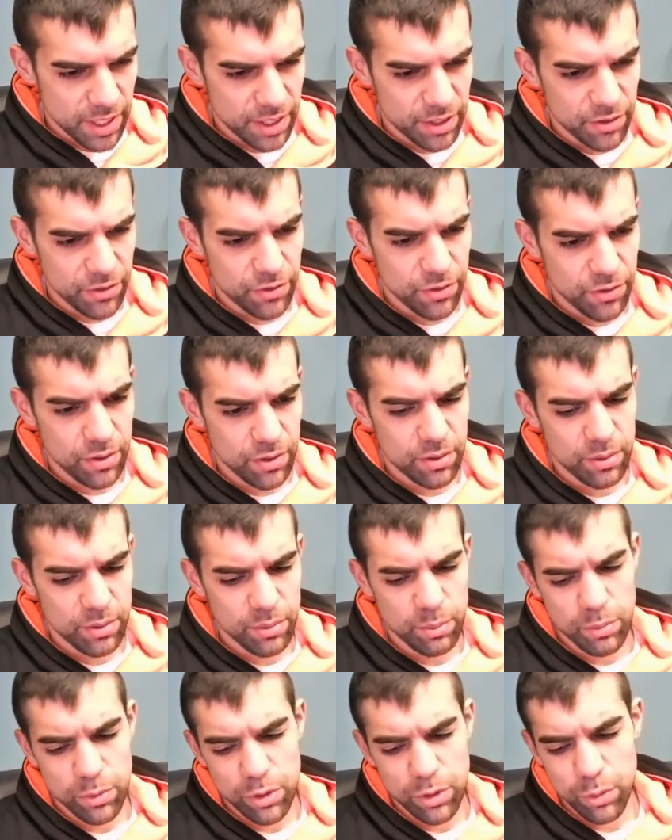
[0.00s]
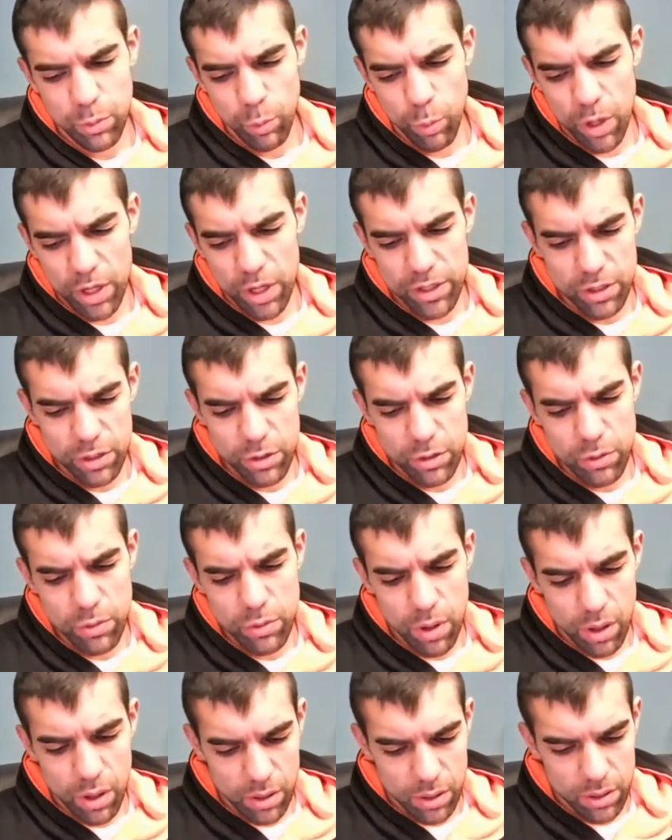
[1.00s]
And if what
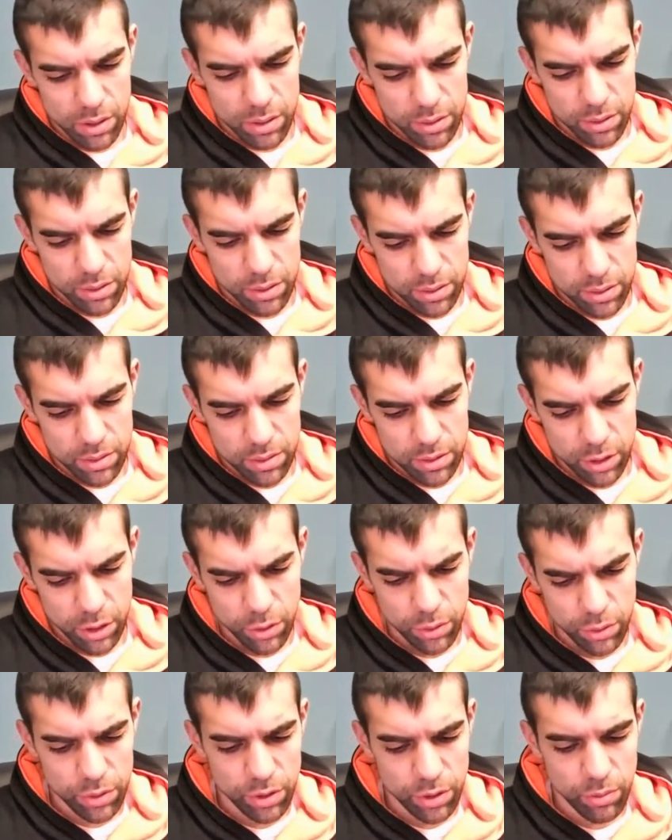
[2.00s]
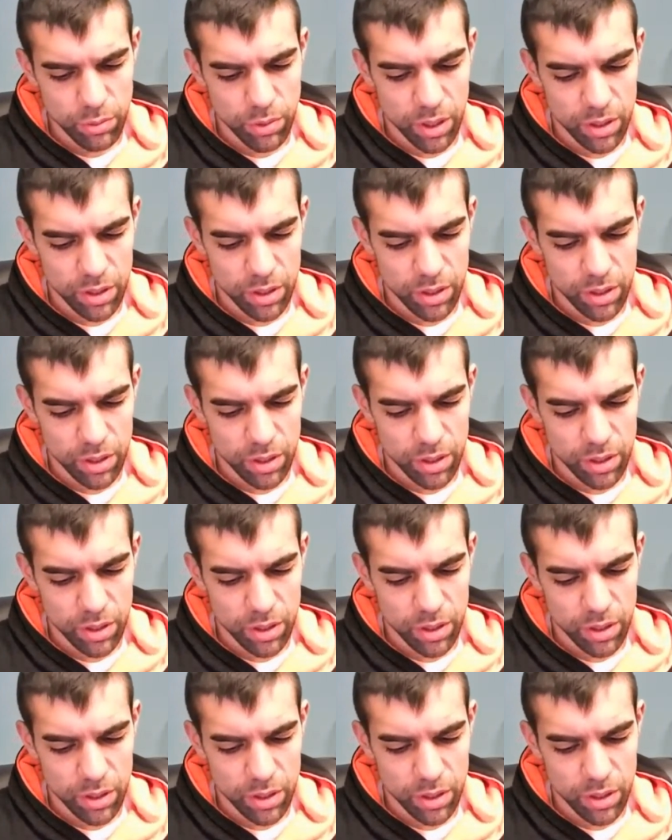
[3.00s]
you are, who you are,